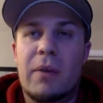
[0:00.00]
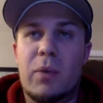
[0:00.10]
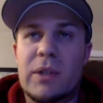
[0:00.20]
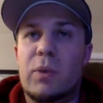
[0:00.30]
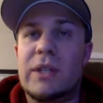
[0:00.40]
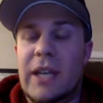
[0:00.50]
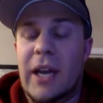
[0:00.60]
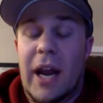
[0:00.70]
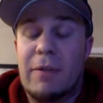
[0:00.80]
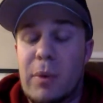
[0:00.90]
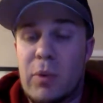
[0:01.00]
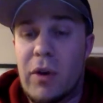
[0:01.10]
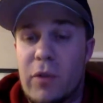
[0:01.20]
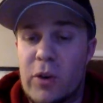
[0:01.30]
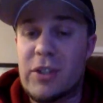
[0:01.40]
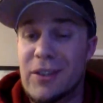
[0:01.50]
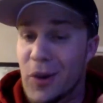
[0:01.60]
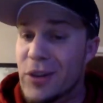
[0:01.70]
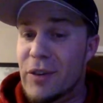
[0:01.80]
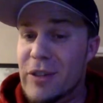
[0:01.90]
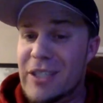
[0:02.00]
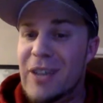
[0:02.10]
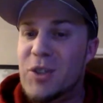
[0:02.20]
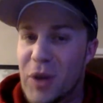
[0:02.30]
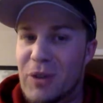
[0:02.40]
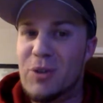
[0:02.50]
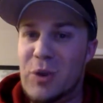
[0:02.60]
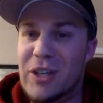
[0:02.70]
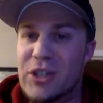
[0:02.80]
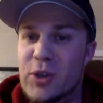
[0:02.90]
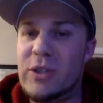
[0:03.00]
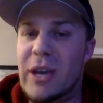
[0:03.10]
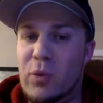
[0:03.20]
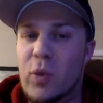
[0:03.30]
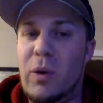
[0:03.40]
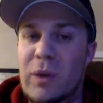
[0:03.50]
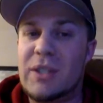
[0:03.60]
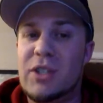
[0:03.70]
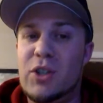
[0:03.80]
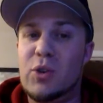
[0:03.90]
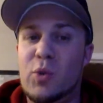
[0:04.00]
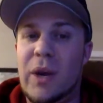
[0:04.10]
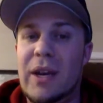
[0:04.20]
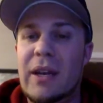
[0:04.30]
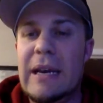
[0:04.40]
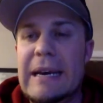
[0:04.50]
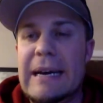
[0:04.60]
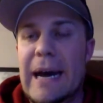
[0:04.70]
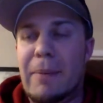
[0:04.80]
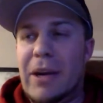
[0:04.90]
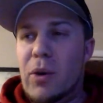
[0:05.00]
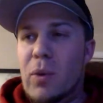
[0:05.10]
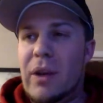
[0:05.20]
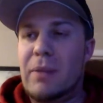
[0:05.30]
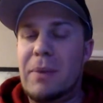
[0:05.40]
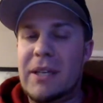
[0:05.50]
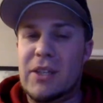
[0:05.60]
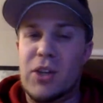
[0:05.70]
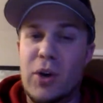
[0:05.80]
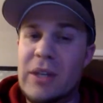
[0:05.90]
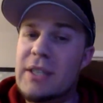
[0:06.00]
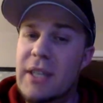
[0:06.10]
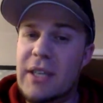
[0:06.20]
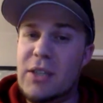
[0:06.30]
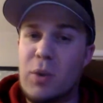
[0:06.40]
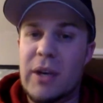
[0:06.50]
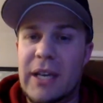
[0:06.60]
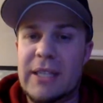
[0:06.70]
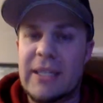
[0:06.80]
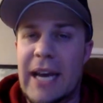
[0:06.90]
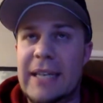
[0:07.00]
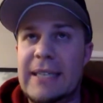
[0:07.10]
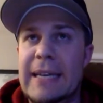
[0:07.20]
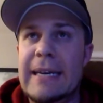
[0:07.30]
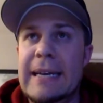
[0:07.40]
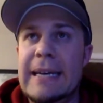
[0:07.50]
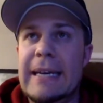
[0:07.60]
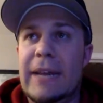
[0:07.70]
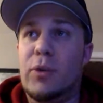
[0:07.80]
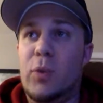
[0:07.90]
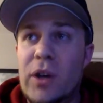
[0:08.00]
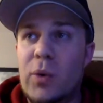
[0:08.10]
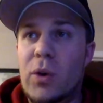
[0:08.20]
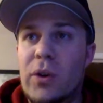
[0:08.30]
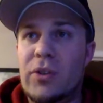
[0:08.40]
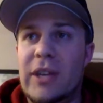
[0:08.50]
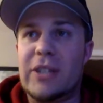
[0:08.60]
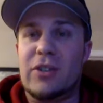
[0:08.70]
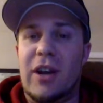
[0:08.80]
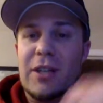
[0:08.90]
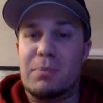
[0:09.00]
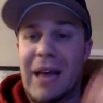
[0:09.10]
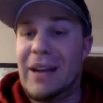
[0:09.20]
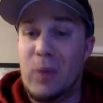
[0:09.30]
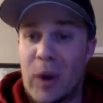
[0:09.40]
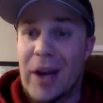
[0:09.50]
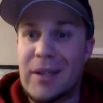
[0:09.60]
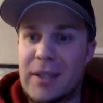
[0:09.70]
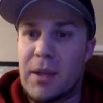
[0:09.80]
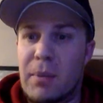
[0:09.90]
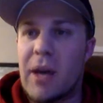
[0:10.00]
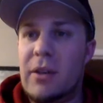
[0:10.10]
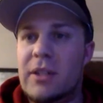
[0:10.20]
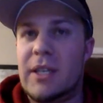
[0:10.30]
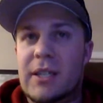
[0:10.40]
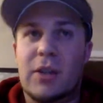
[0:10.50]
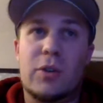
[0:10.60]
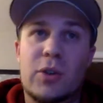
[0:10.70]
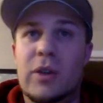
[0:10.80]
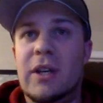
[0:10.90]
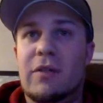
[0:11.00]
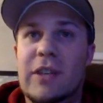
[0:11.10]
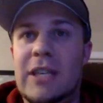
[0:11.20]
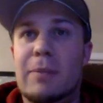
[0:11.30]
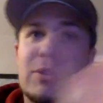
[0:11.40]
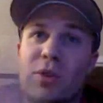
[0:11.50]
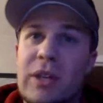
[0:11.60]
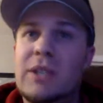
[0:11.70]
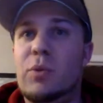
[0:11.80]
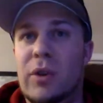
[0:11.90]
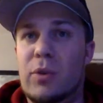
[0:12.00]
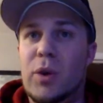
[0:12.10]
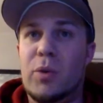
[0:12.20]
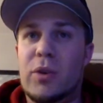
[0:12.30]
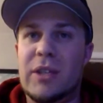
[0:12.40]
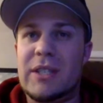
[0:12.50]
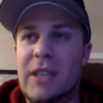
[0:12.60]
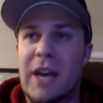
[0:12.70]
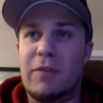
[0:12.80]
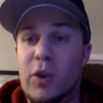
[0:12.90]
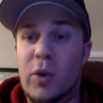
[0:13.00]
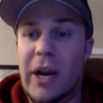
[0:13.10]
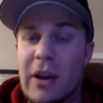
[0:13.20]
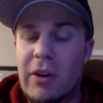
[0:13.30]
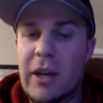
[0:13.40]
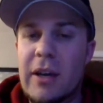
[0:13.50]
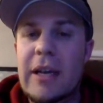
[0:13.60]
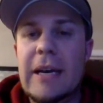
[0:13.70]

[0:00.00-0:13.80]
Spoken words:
Once again, I have to be well versed in all the different styles, so I know which one to choose and what ones to choose when. I know one of the big deterrents to this one is that in the real world, things are not as black and white as in the model. It says, if this happens, do this. Where in the real world, it's kind of a gray area.